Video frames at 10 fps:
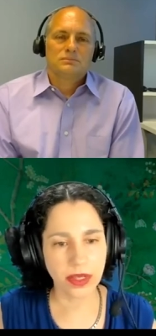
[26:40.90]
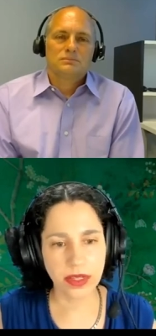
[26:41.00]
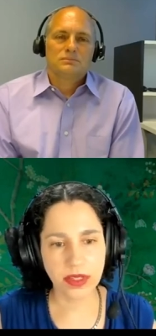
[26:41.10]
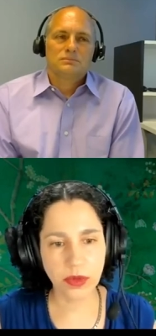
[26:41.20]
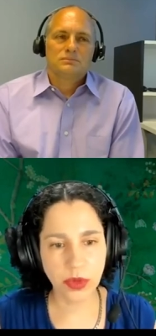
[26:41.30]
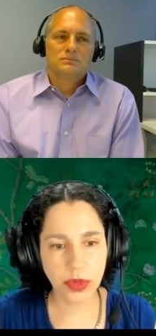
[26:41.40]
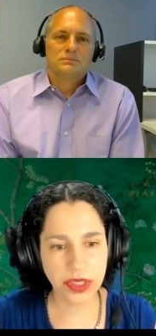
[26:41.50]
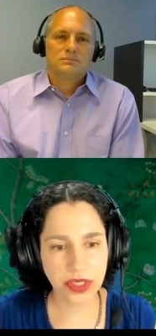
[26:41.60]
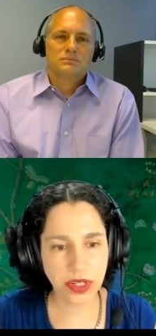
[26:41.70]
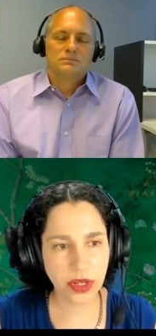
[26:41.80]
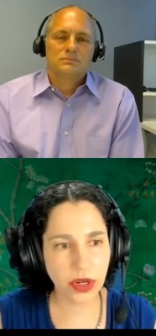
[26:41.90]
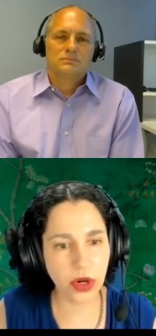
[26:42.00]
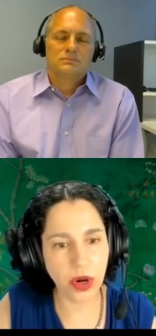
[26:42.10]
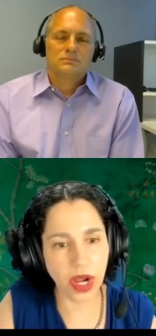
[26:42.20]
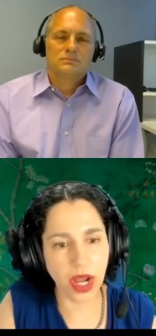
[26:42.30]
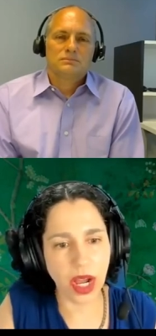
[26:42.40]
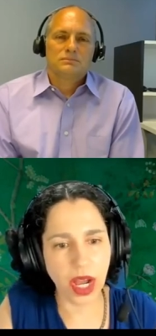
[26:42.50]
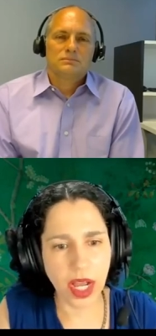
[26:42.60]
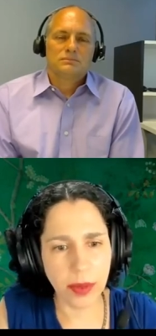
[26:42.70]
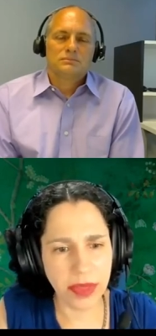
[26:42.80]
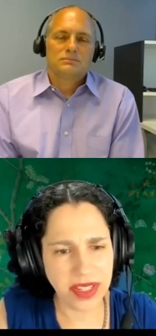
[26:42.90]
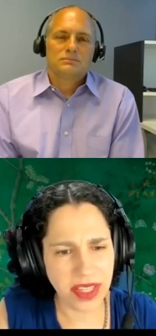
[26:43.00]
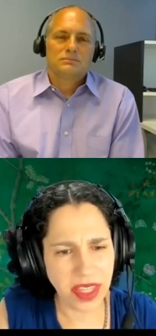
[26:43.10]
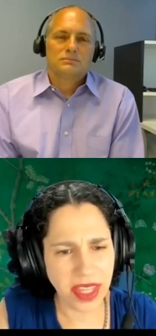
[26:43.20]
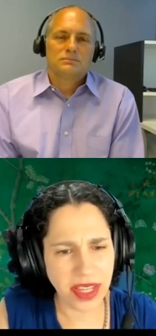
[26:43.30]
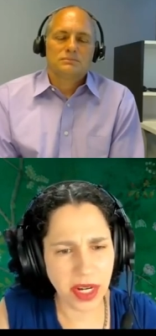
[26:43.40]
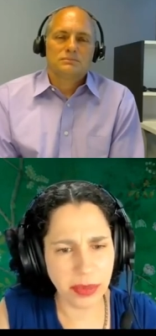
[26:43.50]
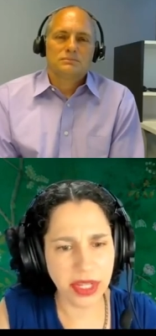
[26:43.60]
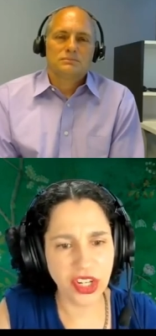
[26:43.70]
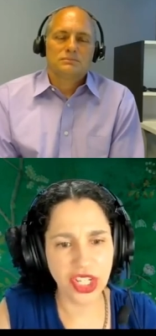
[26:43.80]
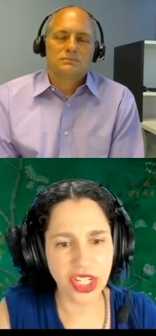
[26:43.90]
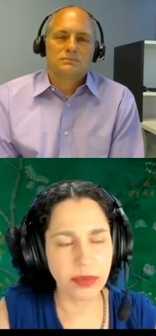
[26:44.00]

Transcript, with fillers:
Speaker 1: Someone wants to know, um, they say that they got a PhD in